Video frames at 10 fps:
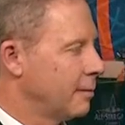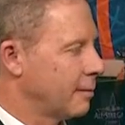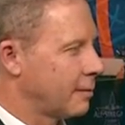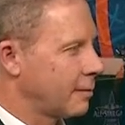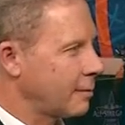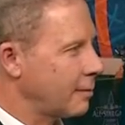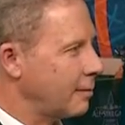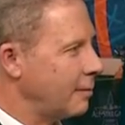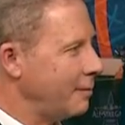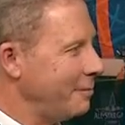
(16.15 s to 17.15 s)

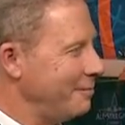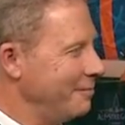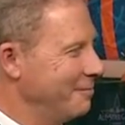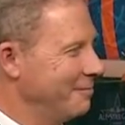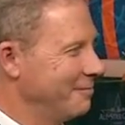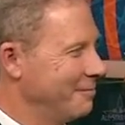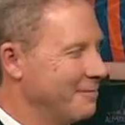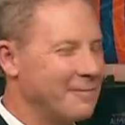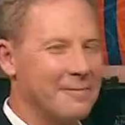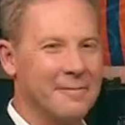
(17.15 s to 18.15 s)

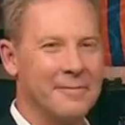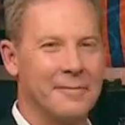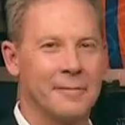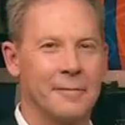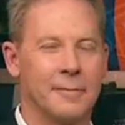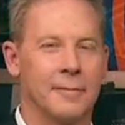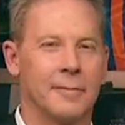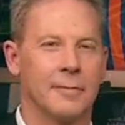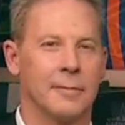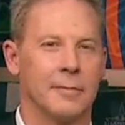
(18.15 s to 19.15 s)

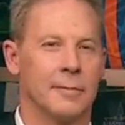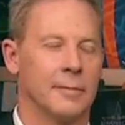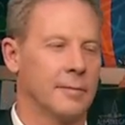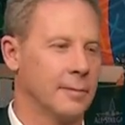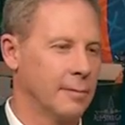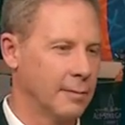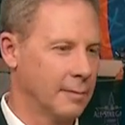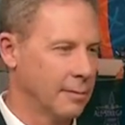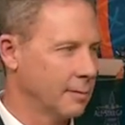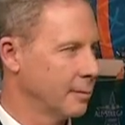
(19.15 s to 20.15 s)

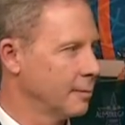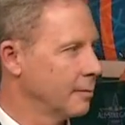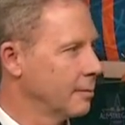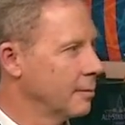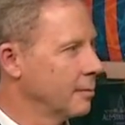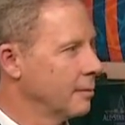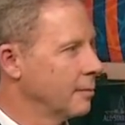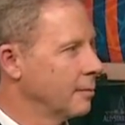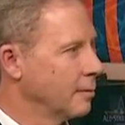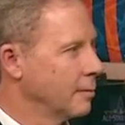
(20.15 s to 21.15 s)

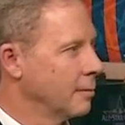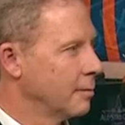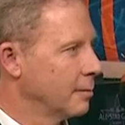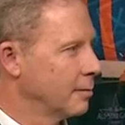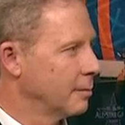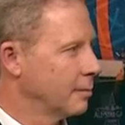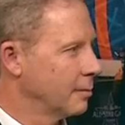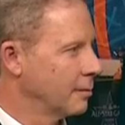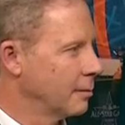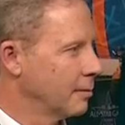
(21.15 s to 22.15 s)

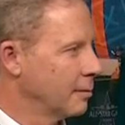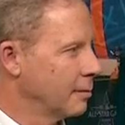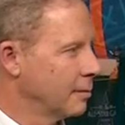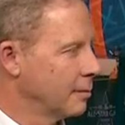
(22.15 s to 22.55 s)
This person isn't speaking.